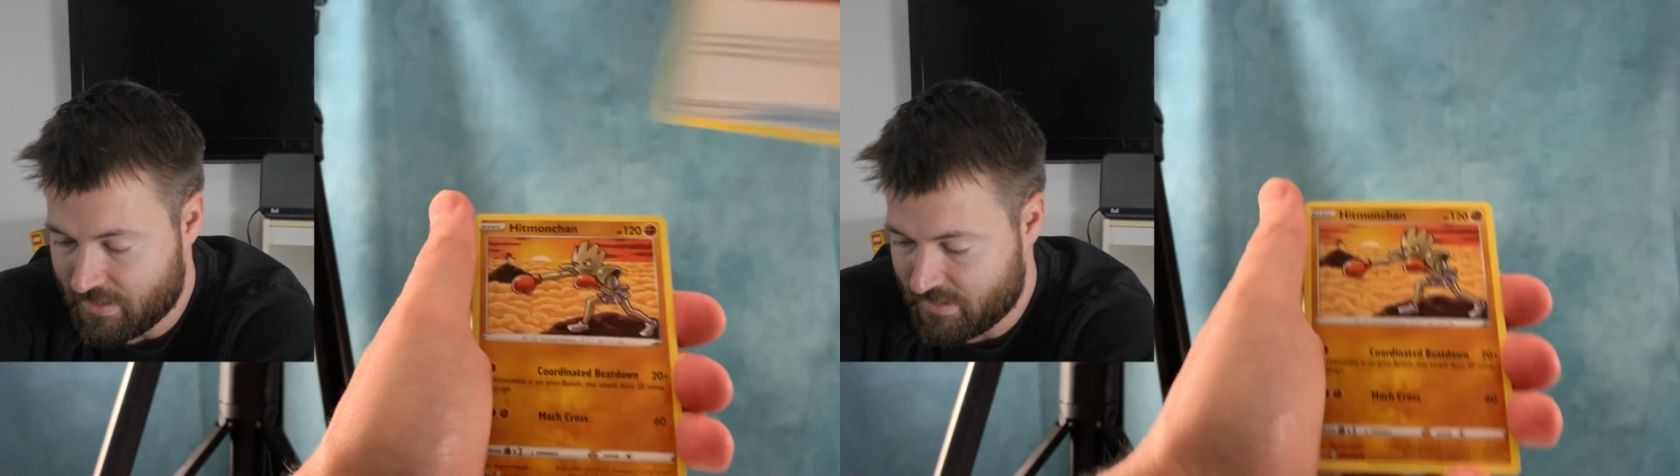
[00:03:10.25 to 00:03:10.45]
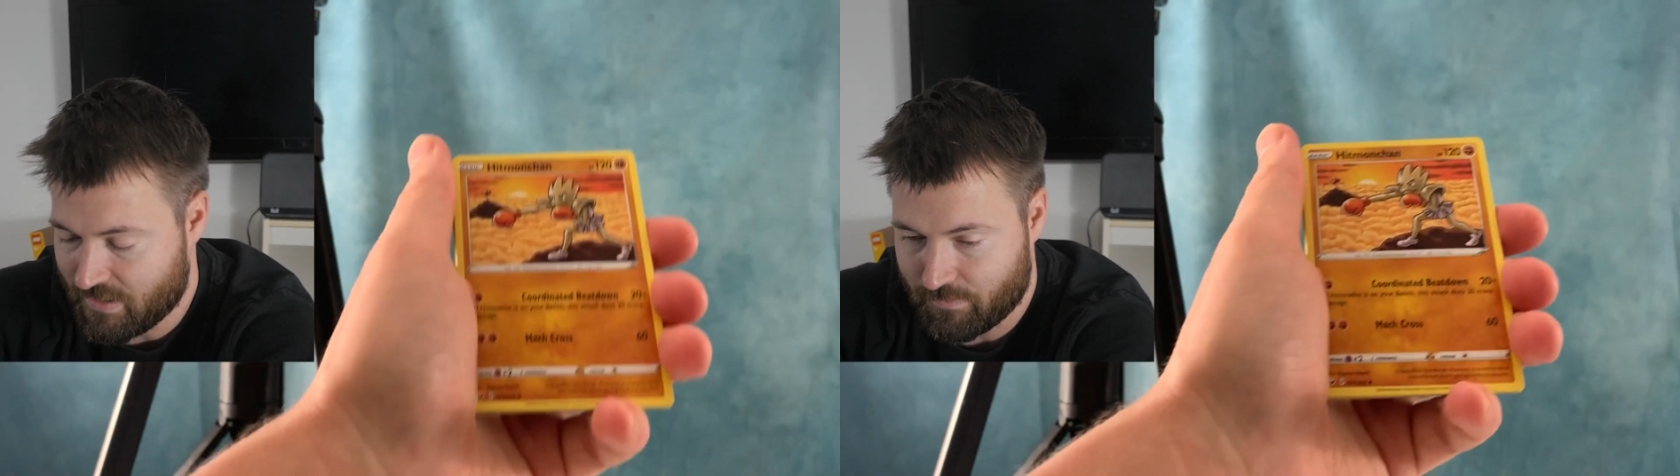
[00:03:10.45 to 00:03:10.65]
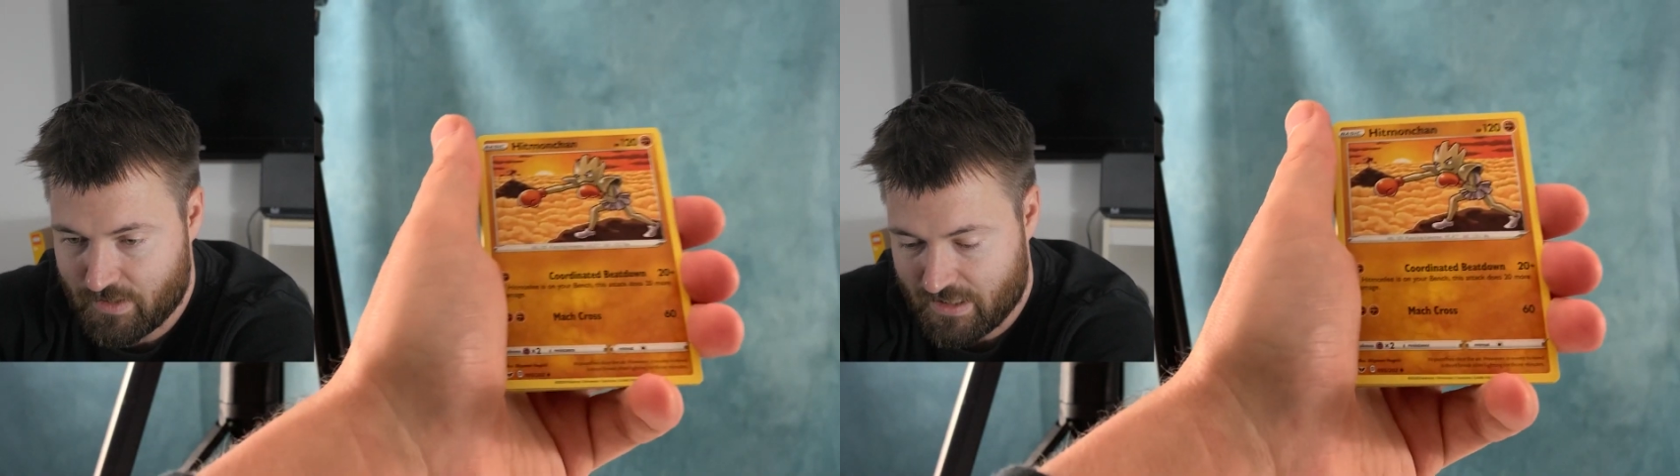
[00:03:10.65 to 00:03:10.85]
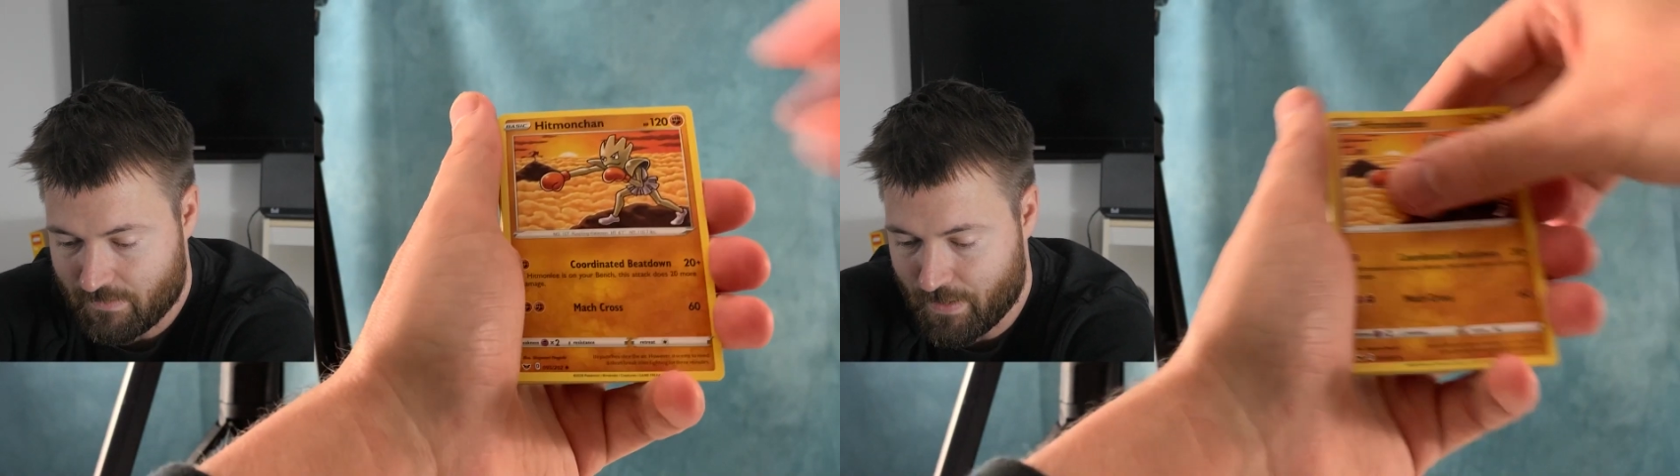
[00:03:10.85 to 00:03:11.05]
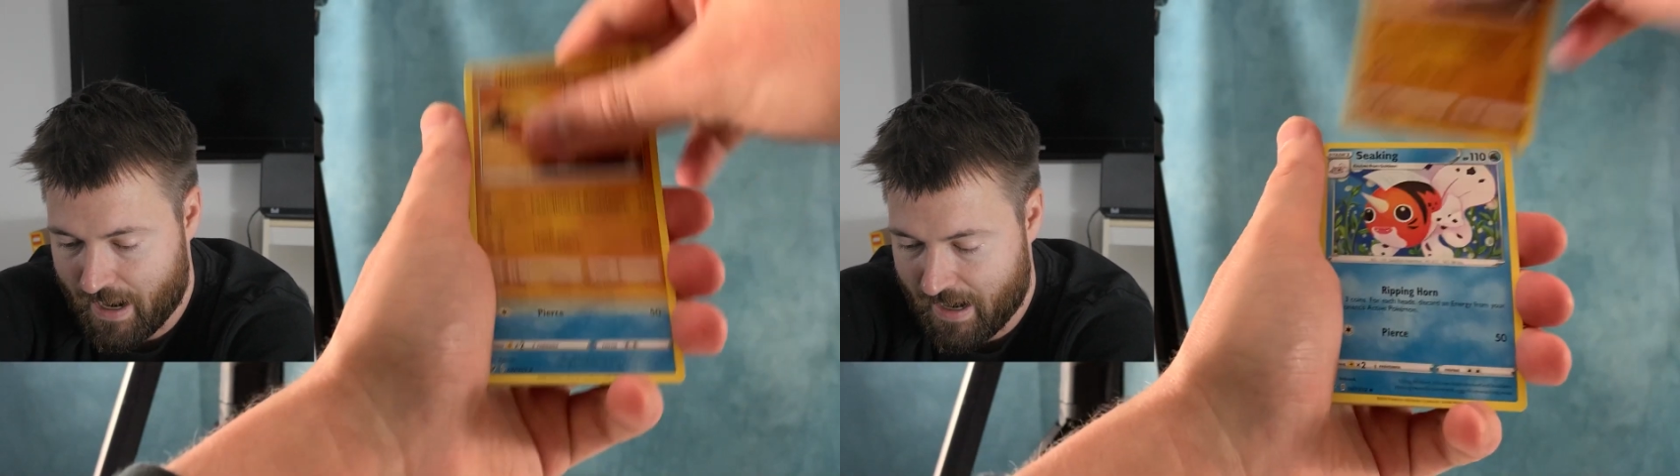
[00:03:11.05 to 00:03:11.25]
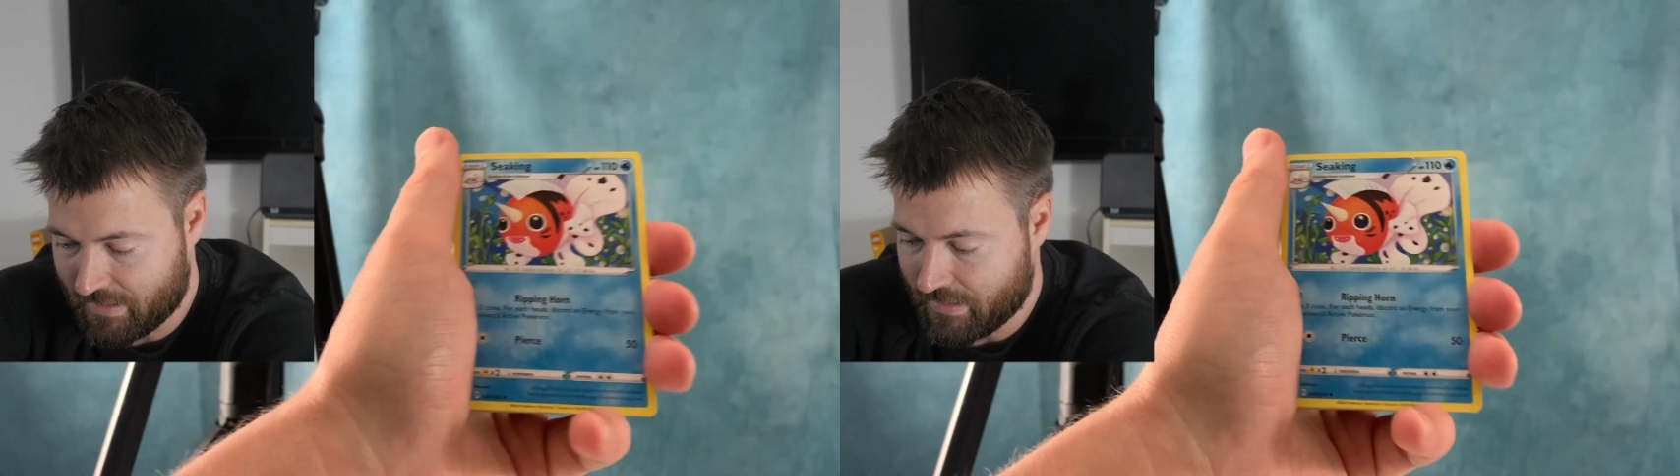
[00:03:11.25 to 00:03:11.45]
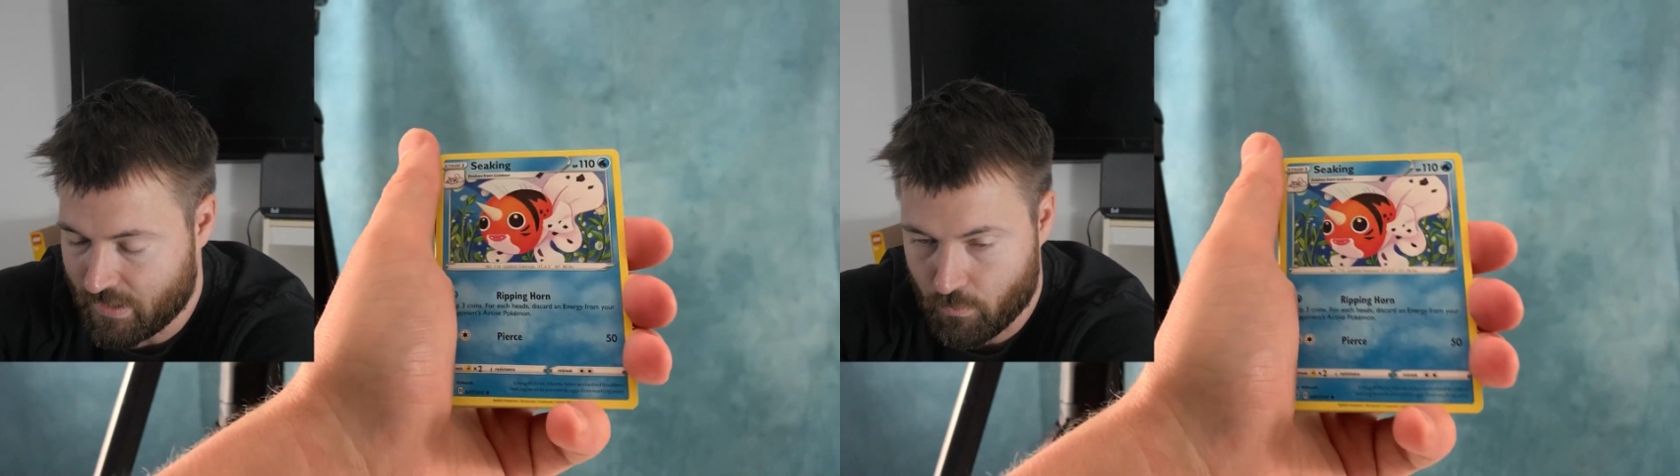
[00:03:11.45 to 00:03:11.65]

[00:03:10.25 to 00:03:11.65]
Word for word: something in the back and